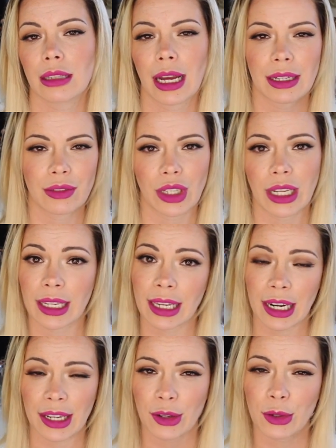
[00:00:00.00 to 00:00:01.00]
kind of like a
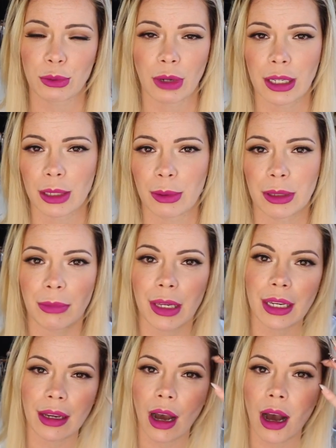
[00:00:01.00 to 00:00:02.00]
getting on ready with
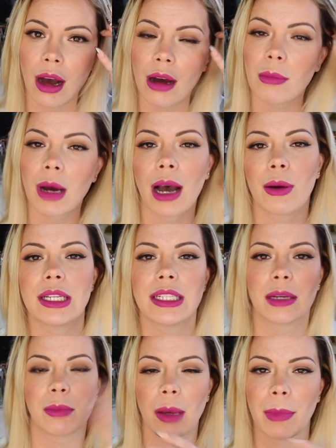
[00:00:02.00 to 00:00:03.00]
me, um, how I
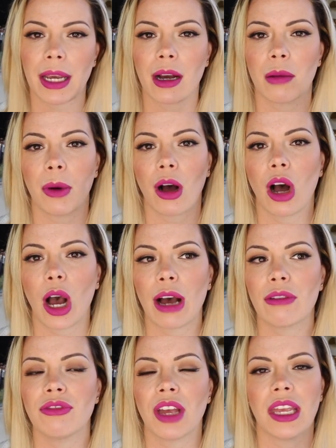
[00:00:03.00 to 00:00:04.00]
take my makeup
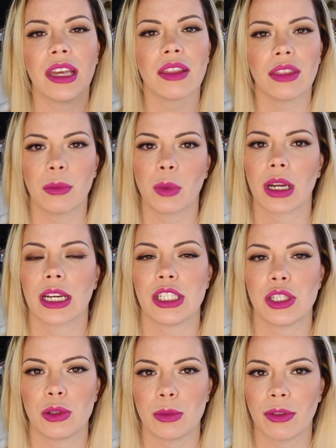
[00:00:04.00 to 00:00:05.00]
off and then what I
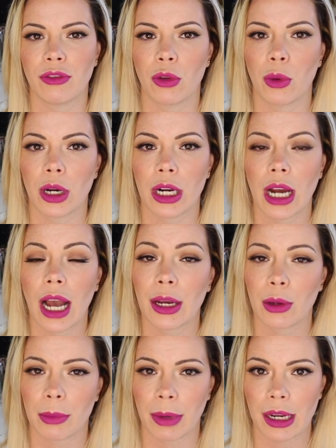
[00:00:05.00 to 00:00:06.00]
do before I
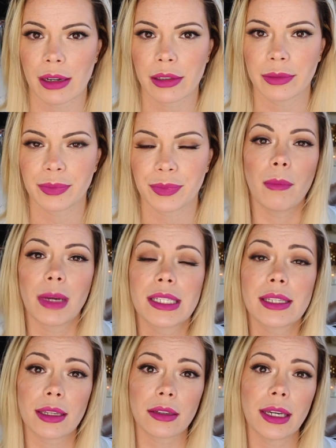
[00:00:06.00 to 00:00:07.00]
go to bed. My
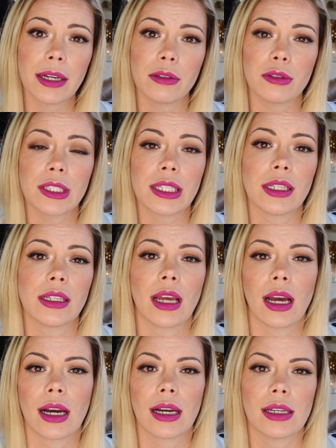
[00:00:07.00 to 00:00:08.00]
skincare routine
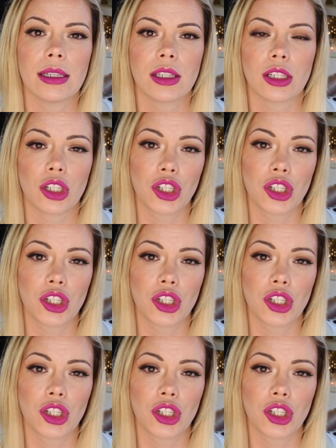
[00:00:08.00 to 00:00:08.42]
has